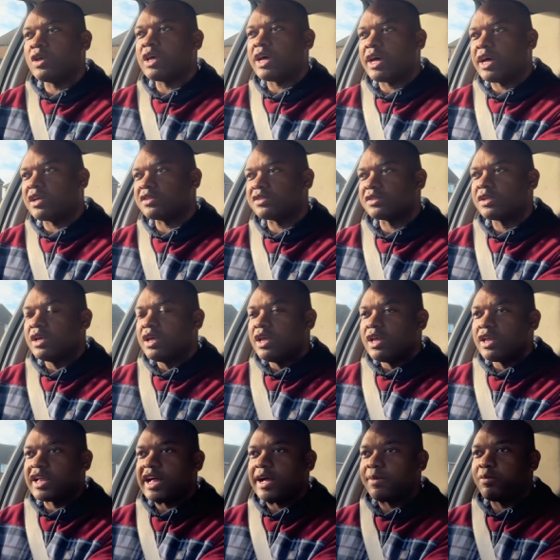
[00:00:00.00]
cars
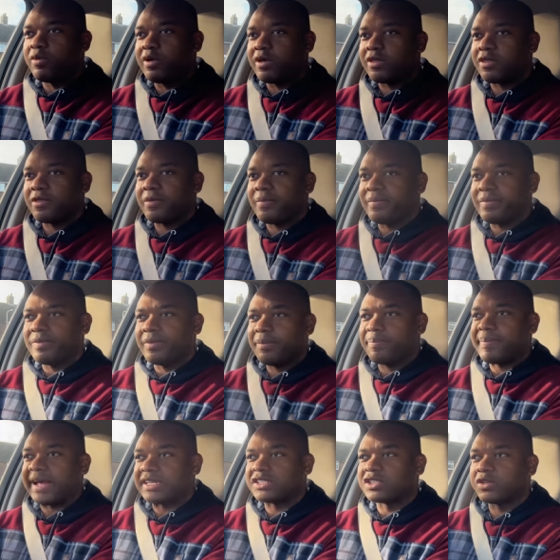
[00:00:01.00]
come with
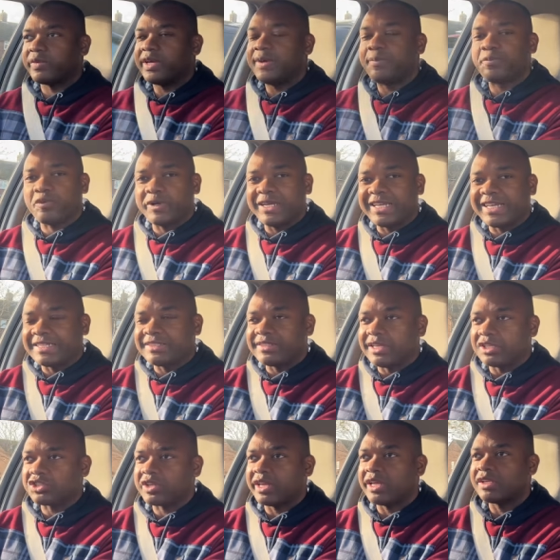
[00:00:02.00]
battery
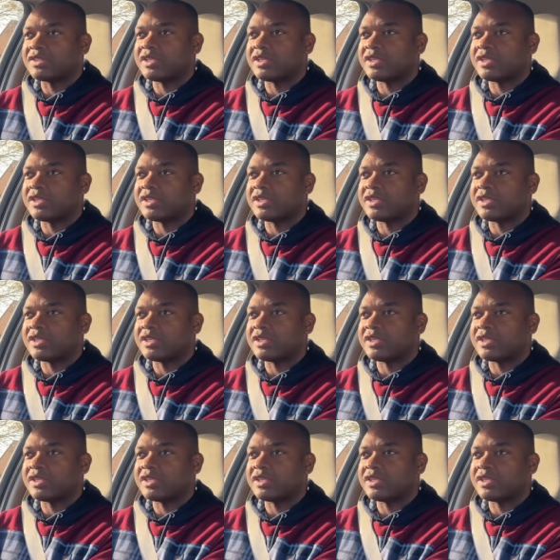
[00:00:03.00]
preconditioning